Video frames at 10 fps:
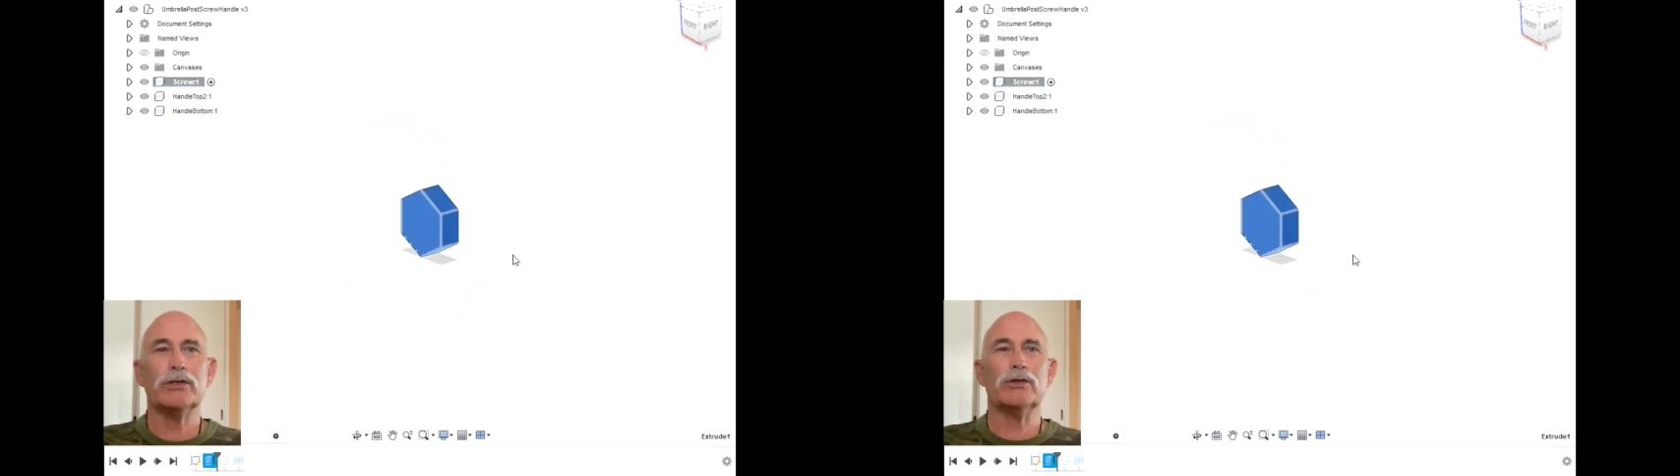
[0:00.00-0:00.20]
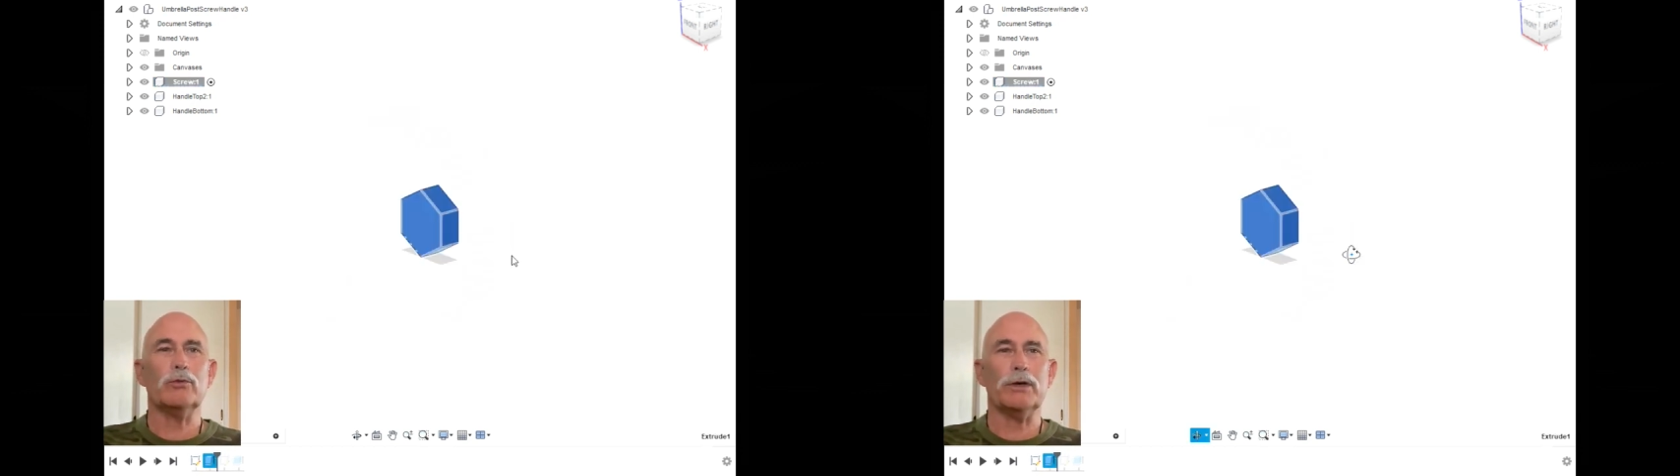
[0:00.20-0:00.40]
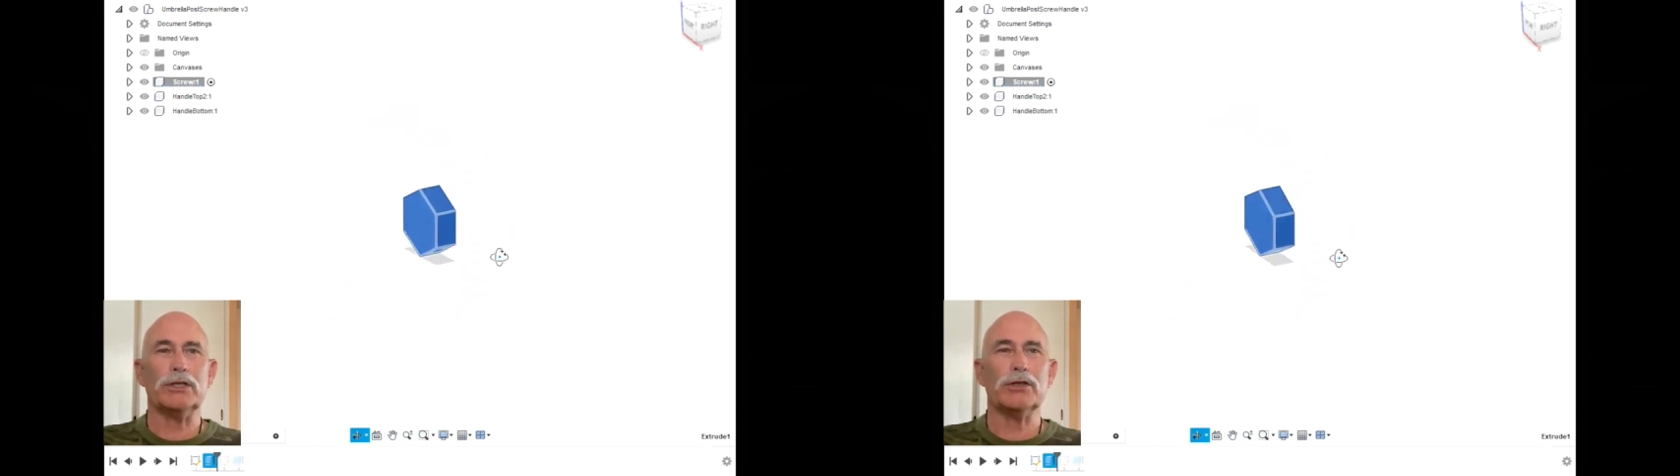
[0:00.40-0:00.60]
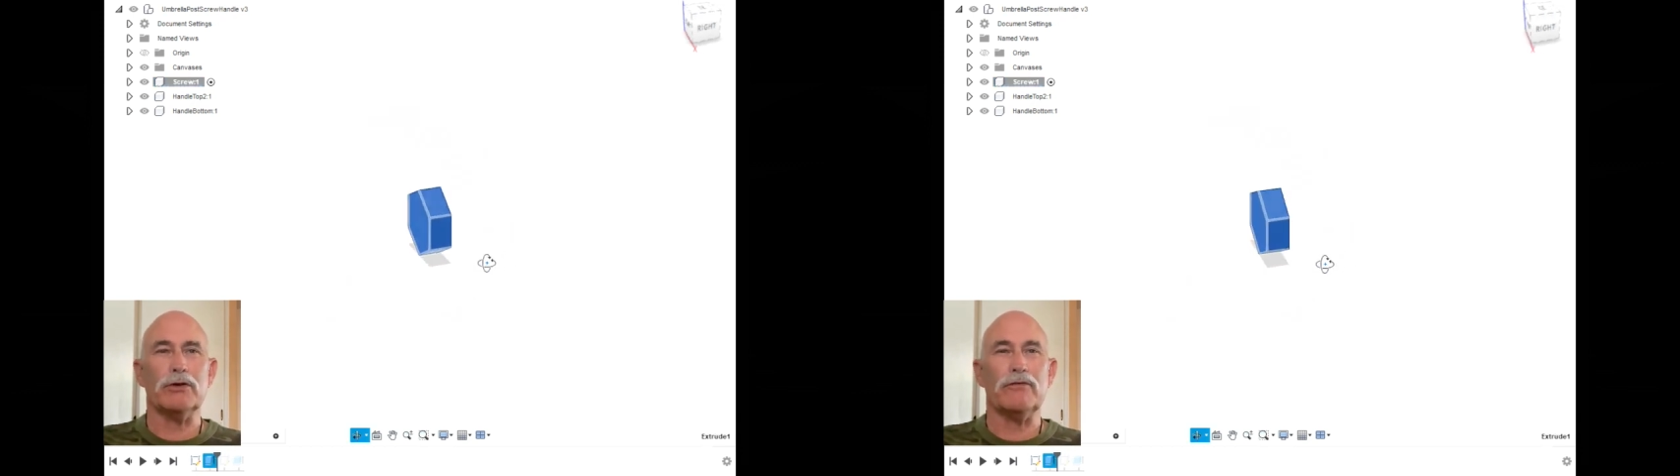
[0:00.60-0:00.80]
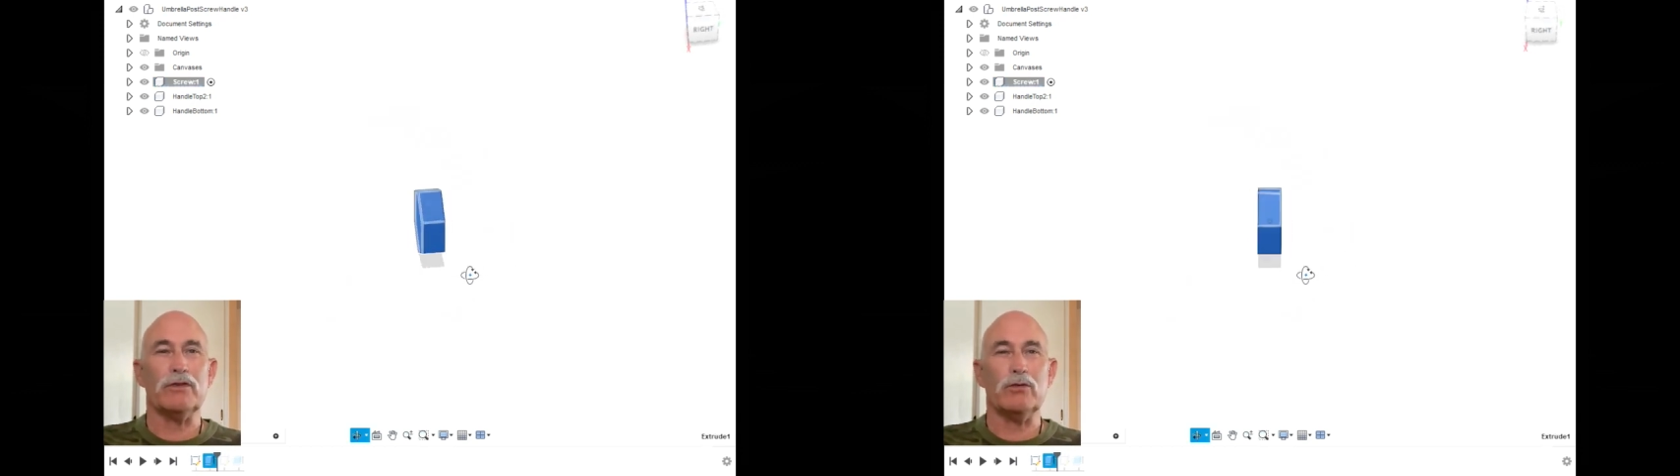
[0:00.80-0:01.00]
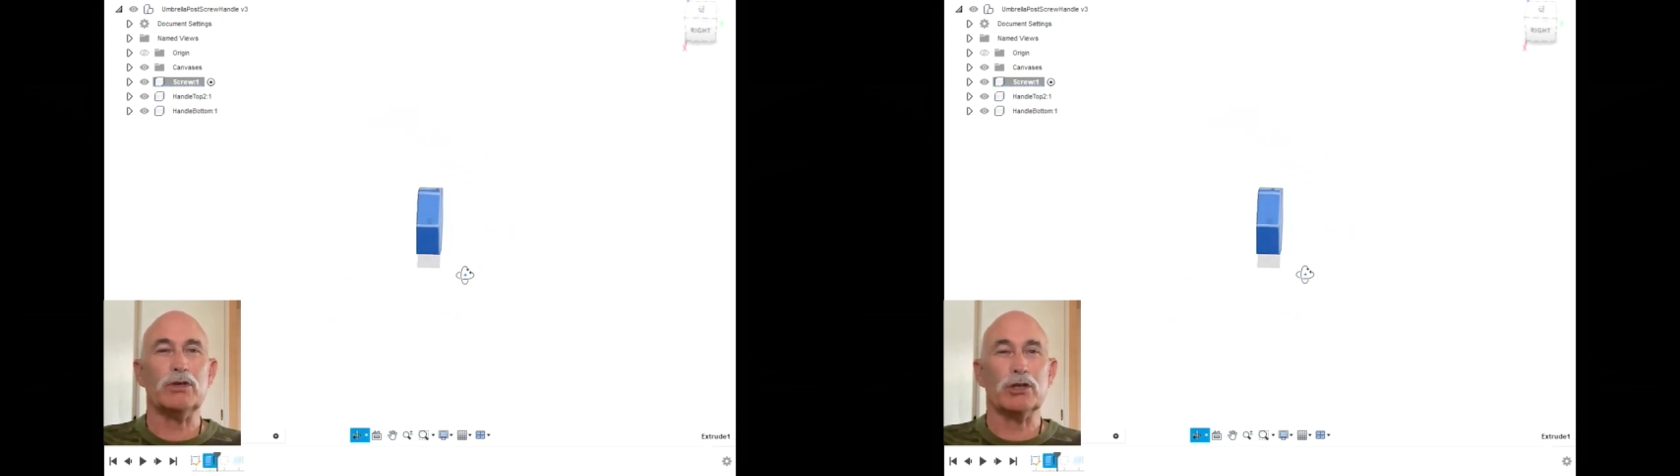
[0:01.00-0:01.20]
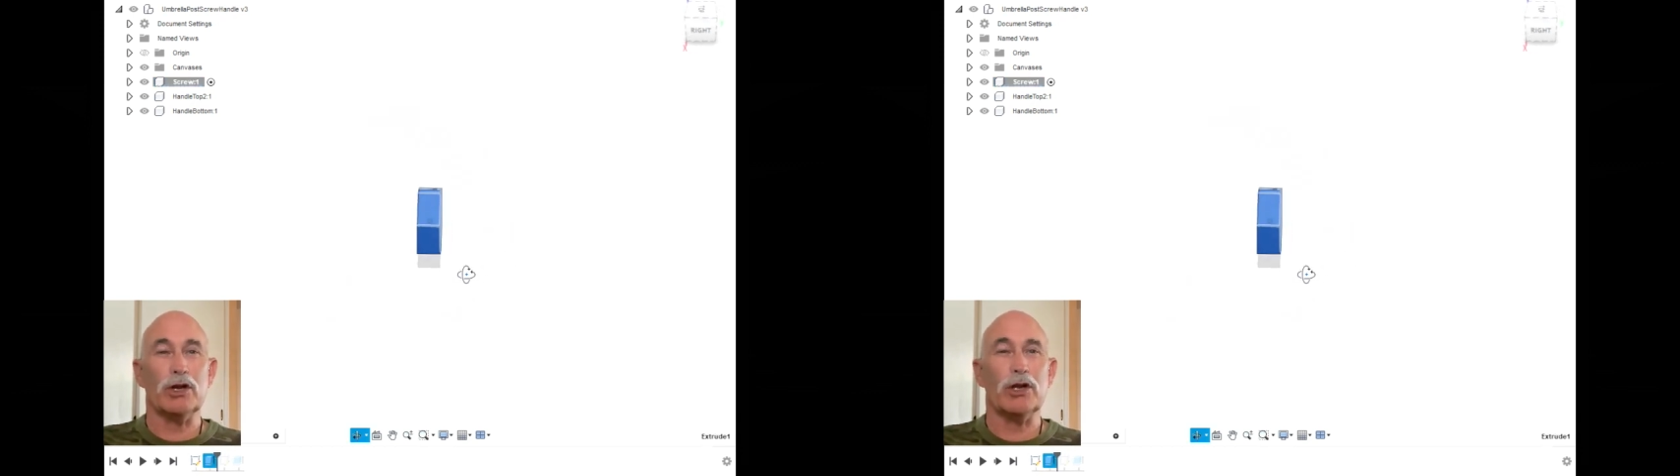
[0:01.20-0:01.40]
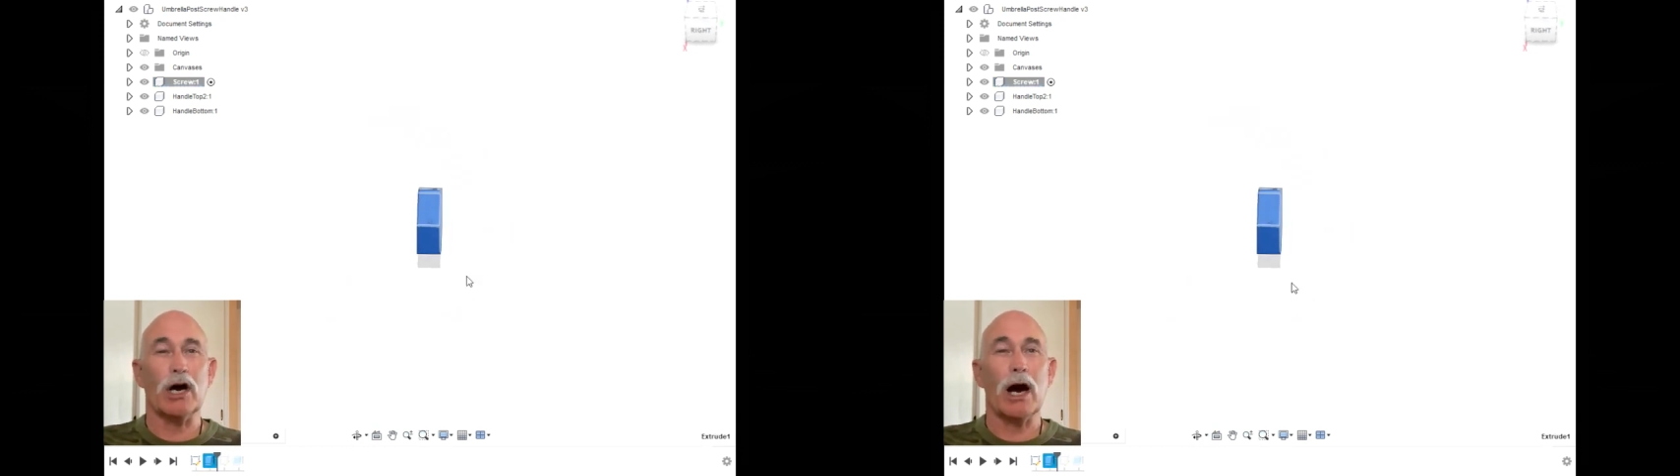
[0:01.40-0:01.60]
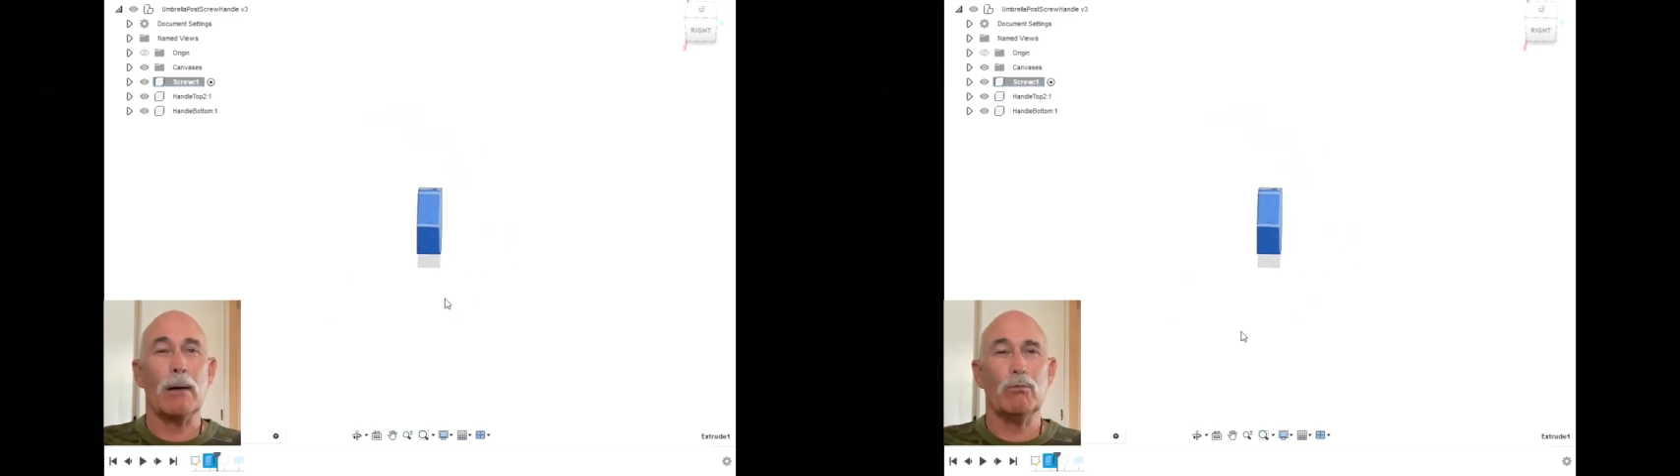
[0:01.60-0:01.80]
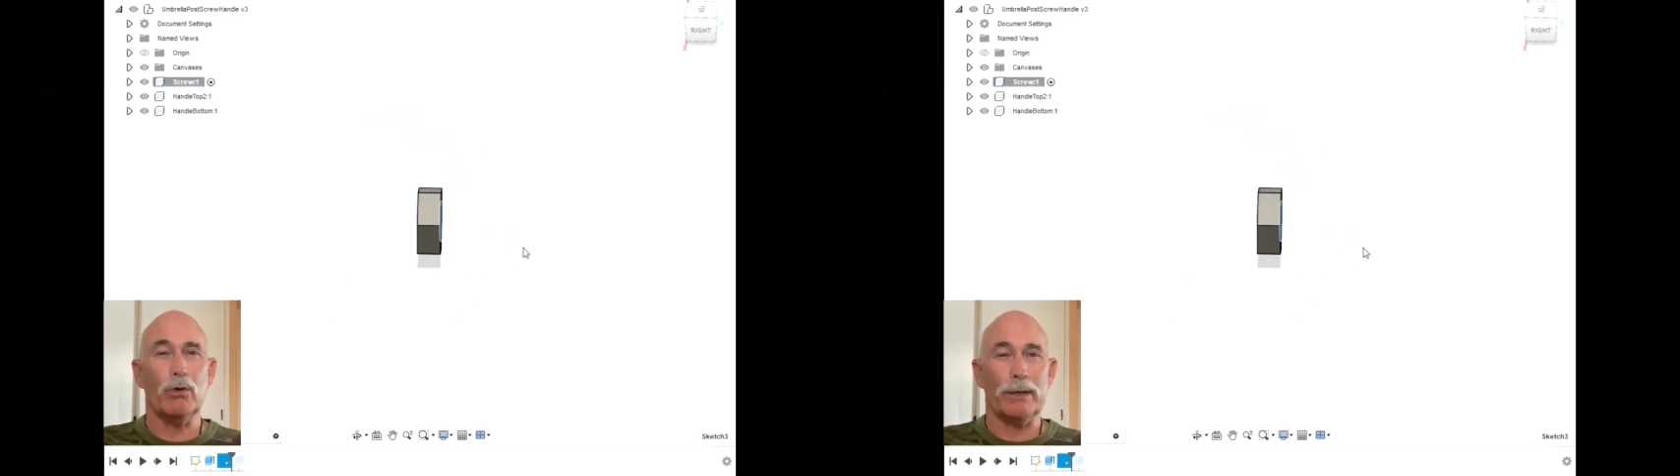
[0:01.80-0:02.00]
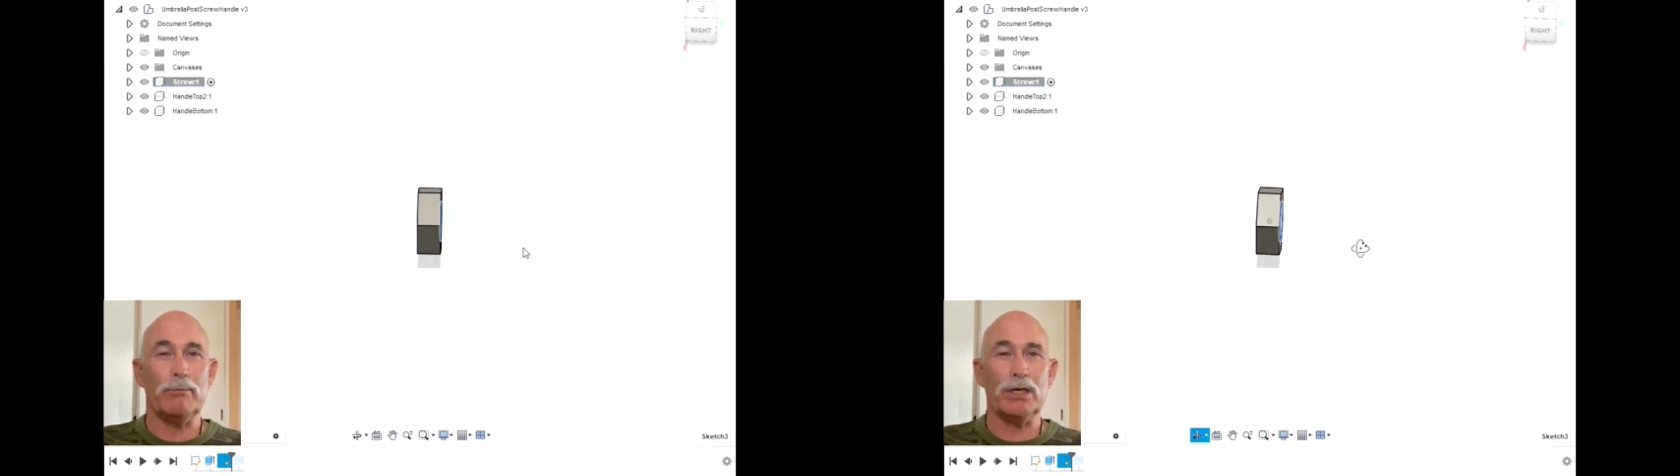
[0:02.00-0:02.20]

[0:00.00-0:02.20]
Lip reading: to which the future knob would be